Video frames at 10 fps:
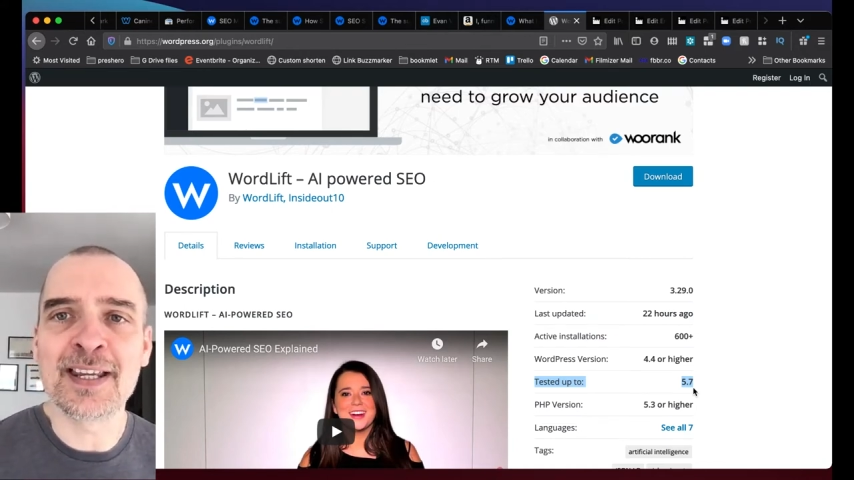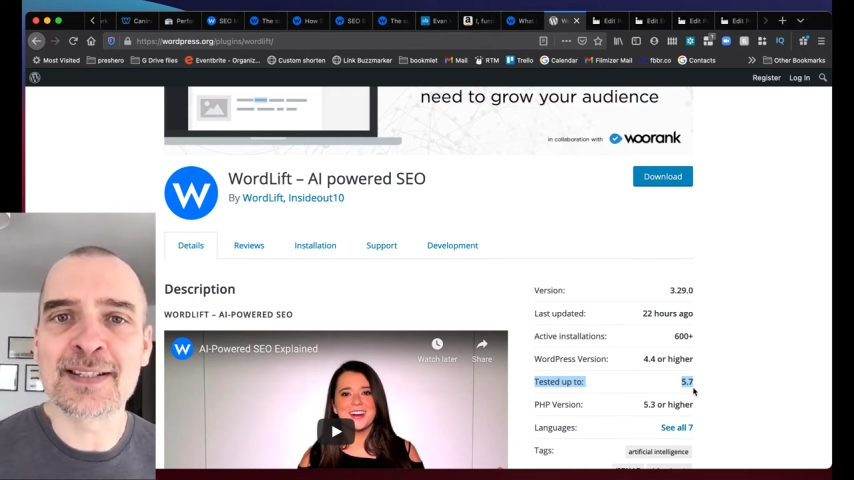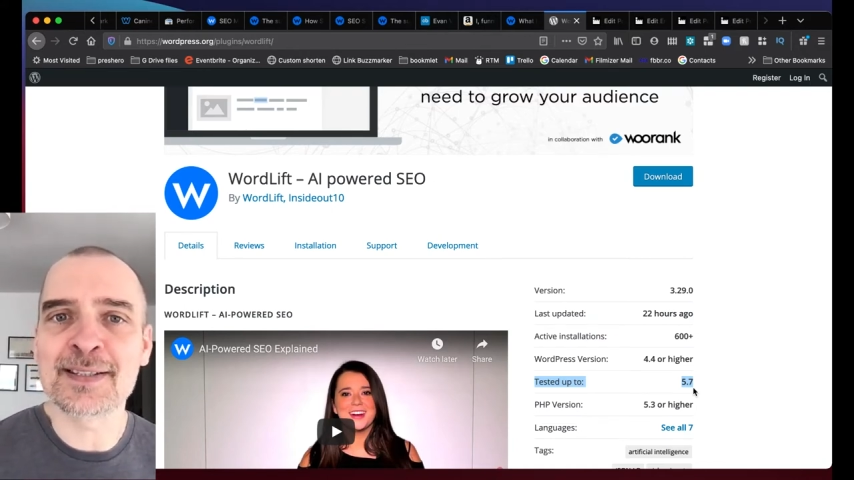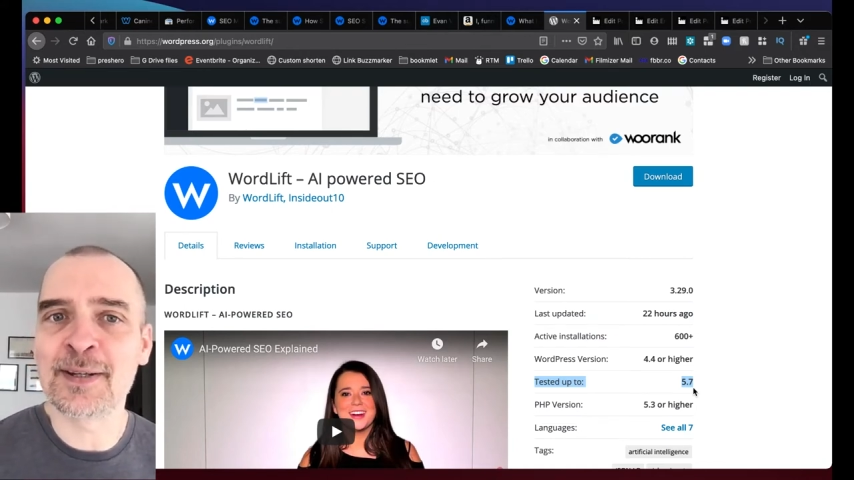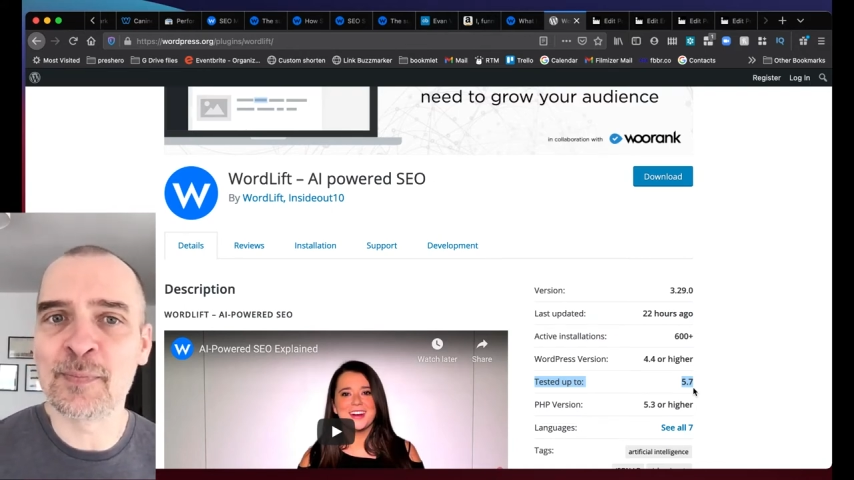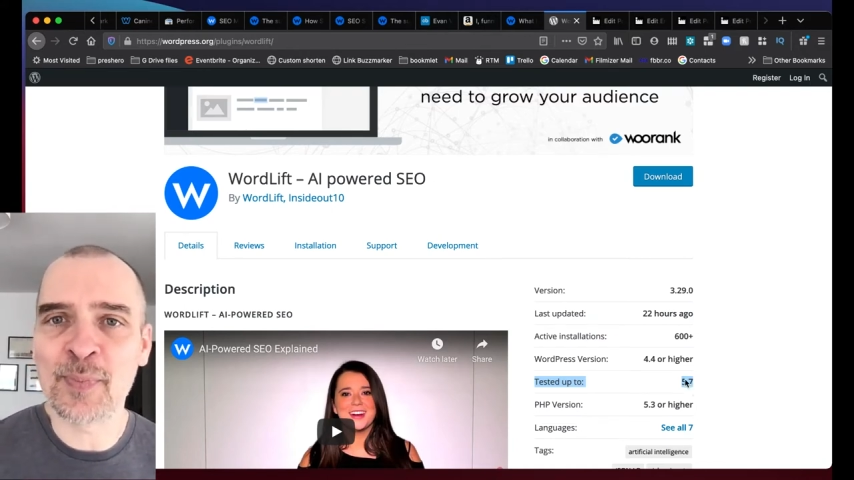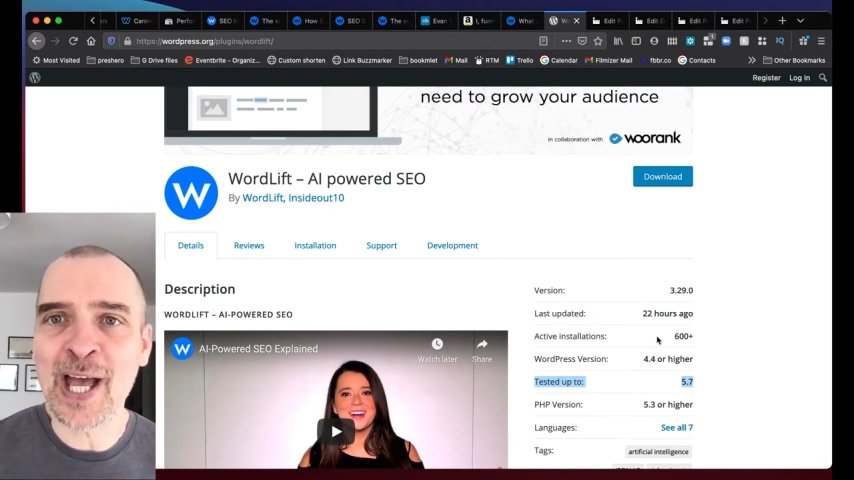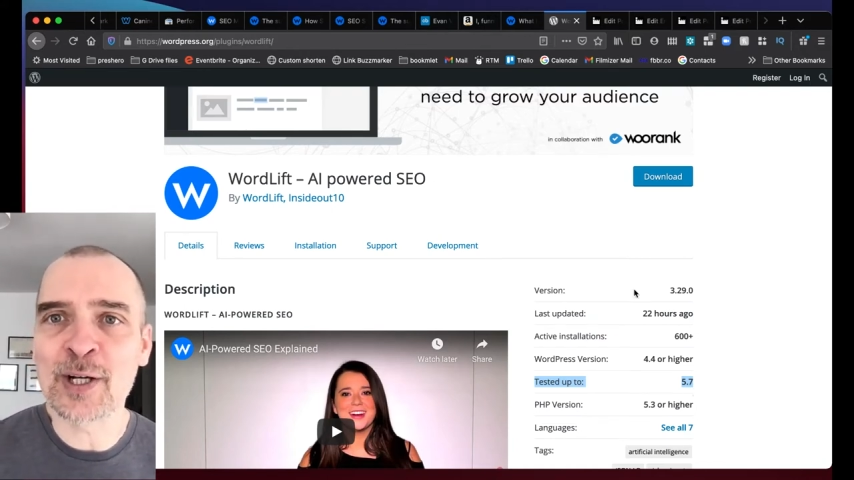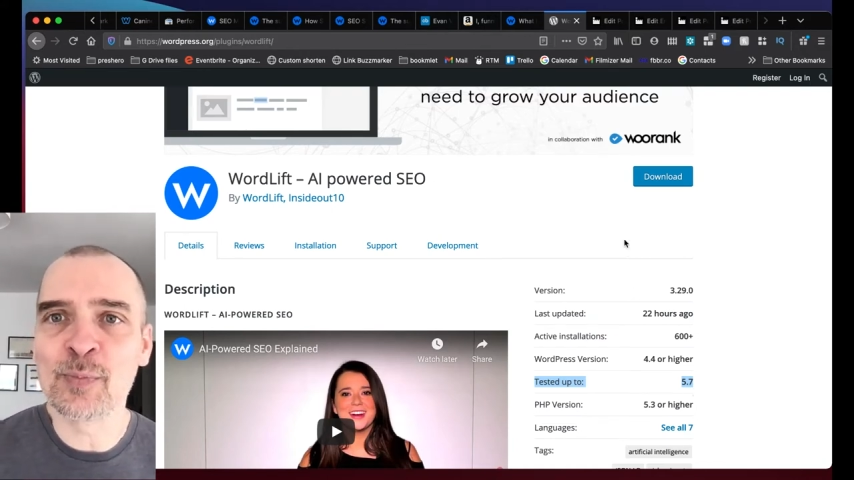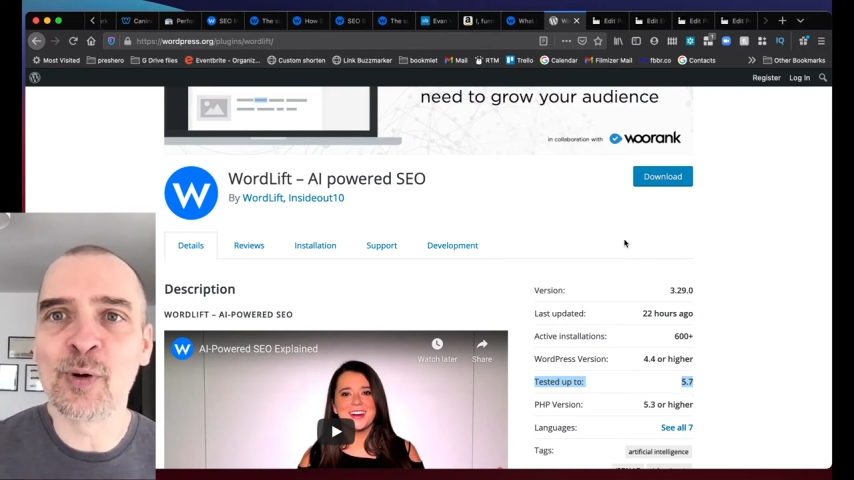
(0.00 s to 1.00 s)
is
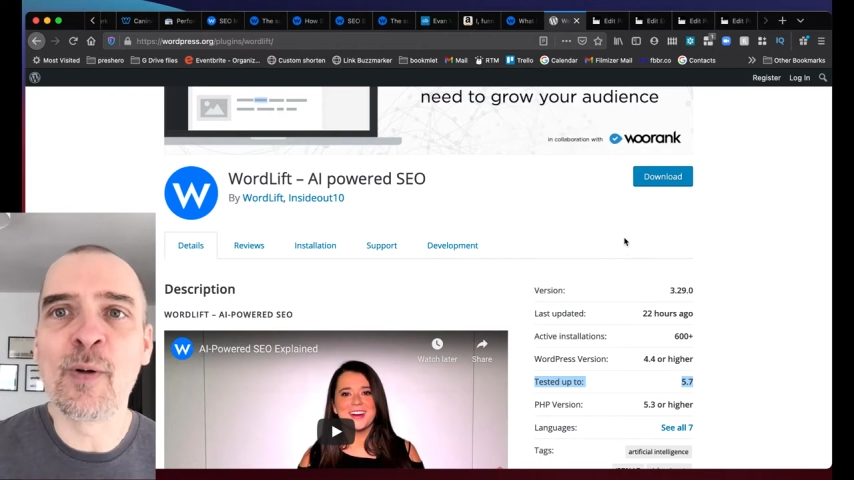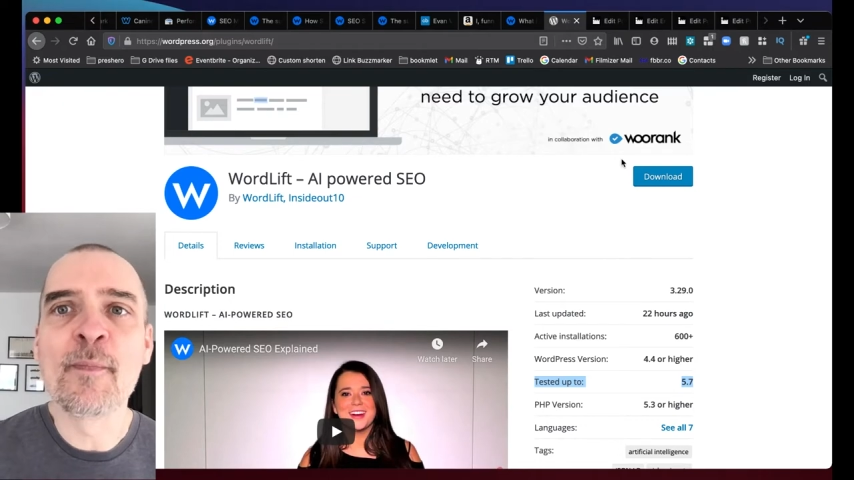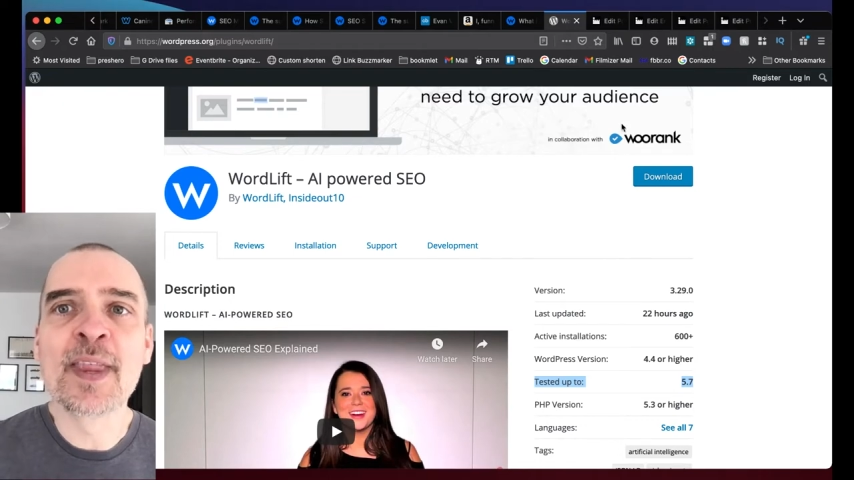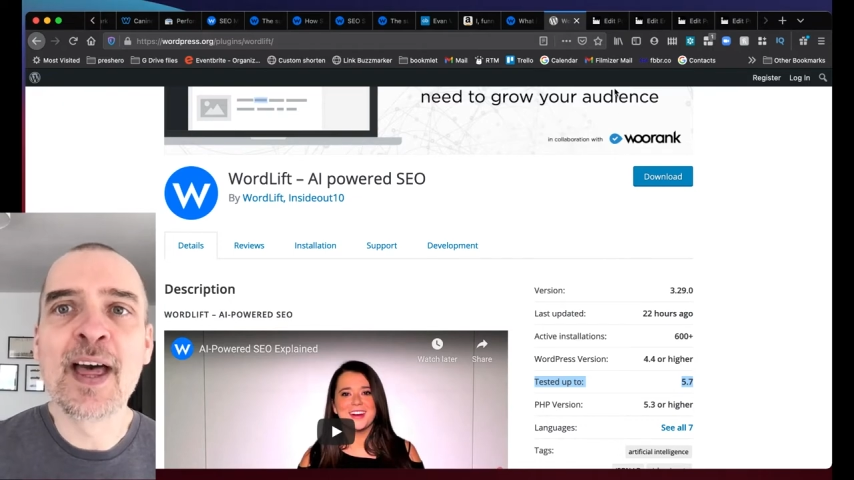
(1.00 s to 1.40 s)
compatible.